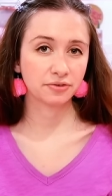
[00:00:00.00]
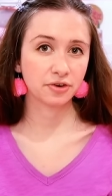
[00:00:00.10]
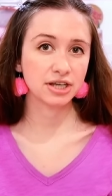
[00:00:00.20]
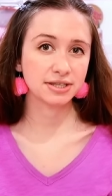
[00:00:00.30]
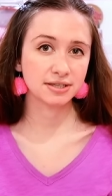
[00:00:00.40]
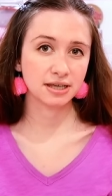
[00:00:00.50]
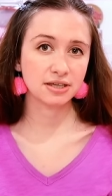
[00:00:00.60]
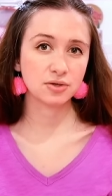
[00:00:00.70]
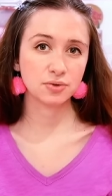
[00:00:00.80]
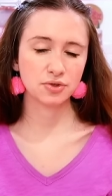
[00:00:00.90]
phrases I
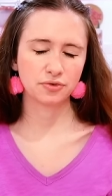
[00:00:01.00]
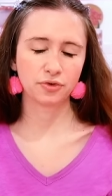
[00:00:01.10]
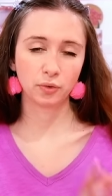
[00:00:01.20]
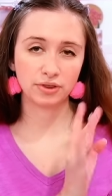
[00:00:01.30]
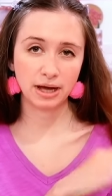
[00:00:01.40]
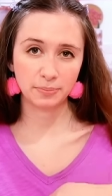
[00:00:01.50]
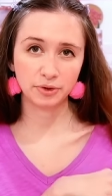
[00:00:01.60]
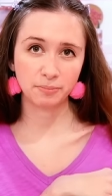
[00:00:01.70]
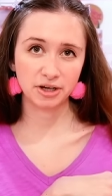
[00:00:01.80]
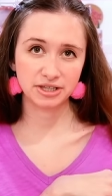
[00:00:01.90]
used for that
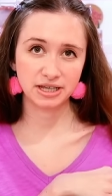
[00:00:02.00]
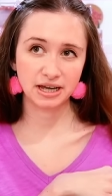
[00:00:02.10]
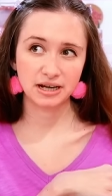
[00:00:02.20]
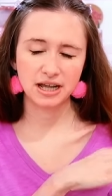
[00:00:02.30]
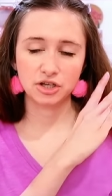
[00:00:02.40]
bookmark set